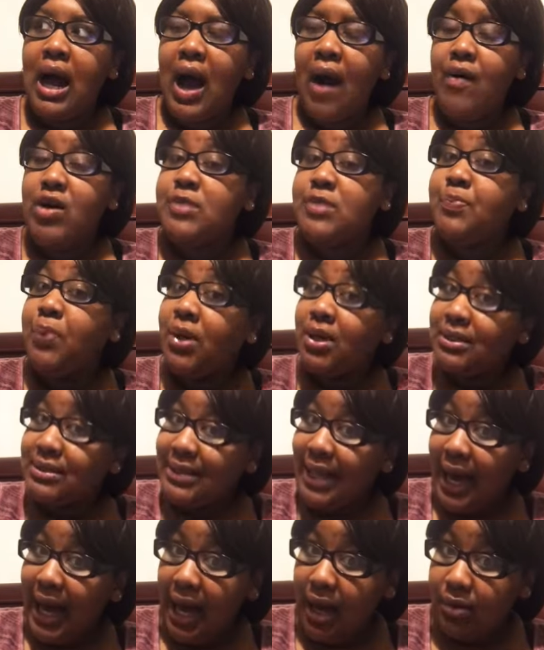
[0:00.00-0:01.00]
I was put
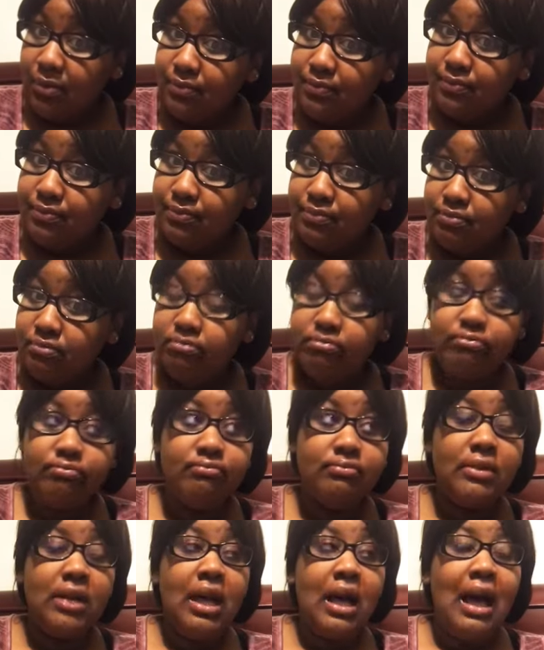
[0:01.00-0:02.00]
down.
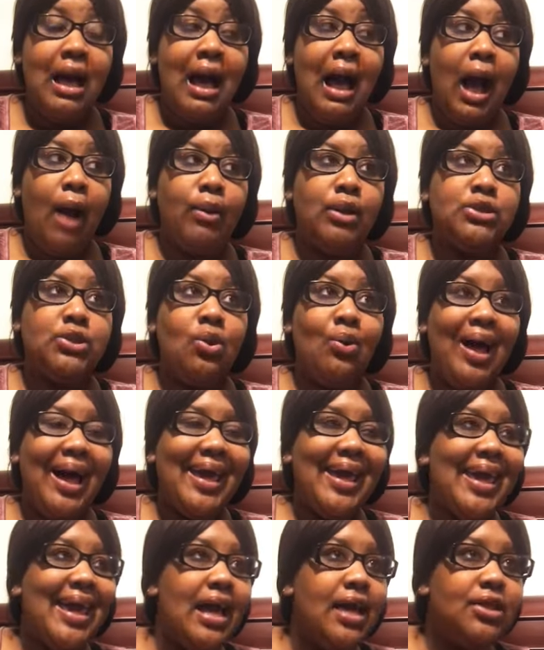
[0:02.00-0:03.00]
I was told, I
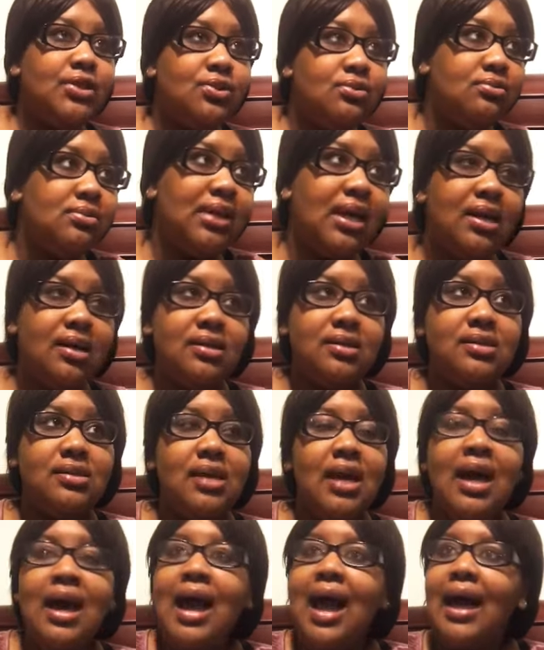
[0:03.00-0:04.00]
can't do this.
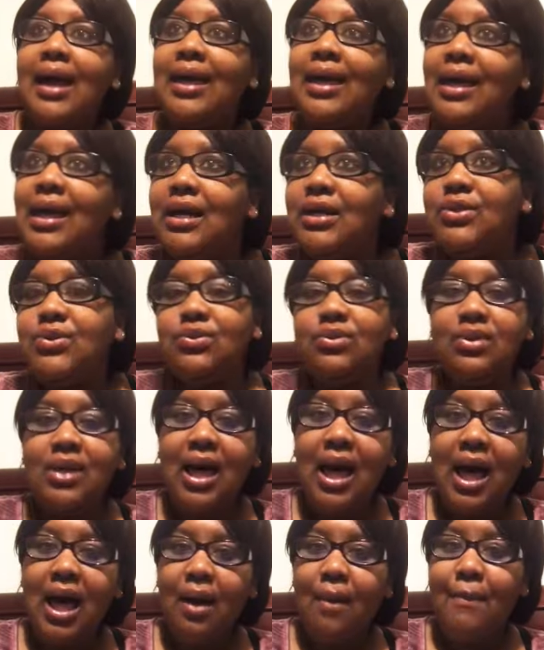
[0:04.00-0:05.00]
I can't do
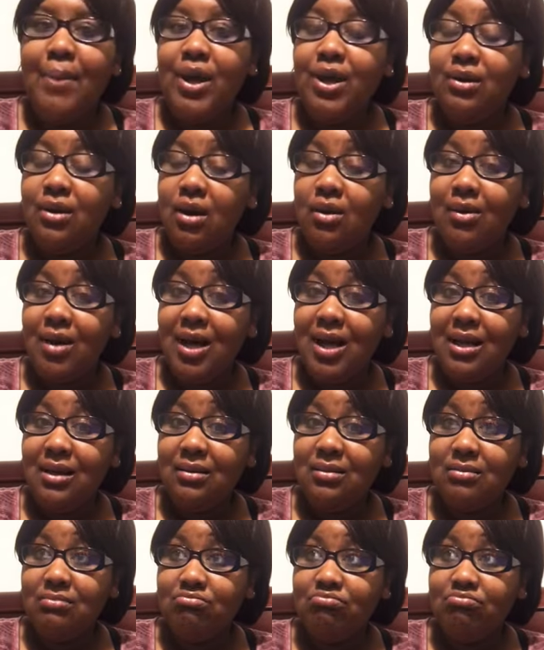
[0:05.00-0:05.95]
that. But you know what?